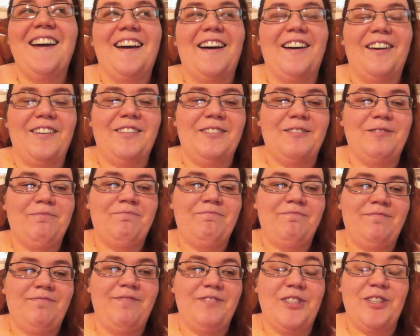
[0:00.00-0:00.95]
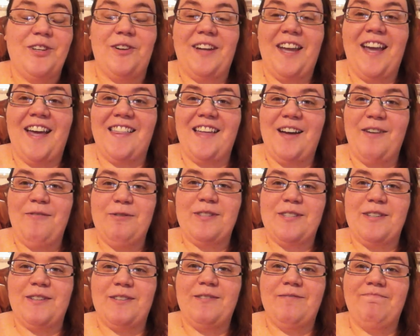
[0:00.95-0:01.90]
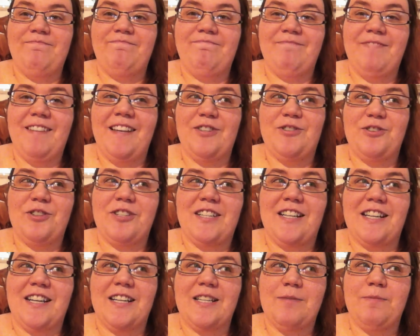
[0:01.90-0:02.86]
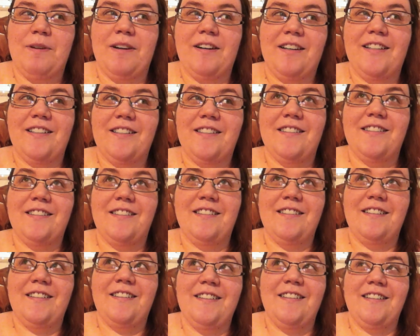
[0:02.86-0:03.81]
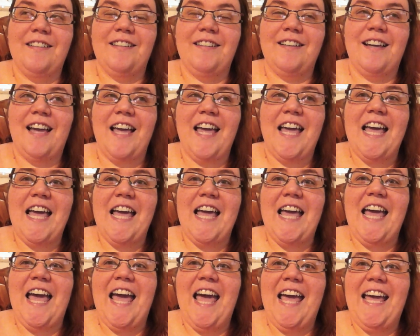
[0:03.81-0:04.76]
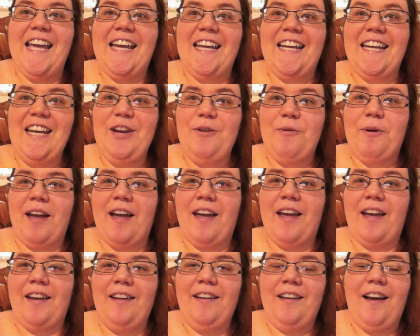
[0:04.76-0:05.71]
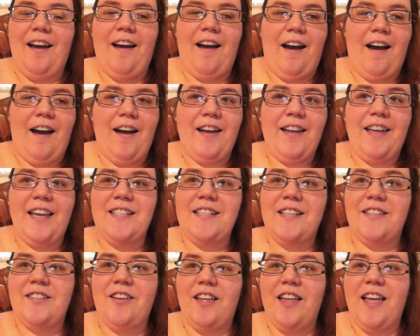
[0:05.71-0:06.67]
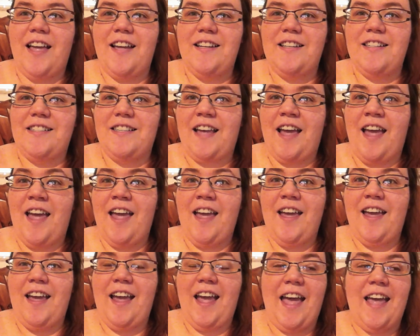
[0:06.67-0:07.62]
Um, so yeah, that was a interesting experience. Anyway, I guess that's all I had to say,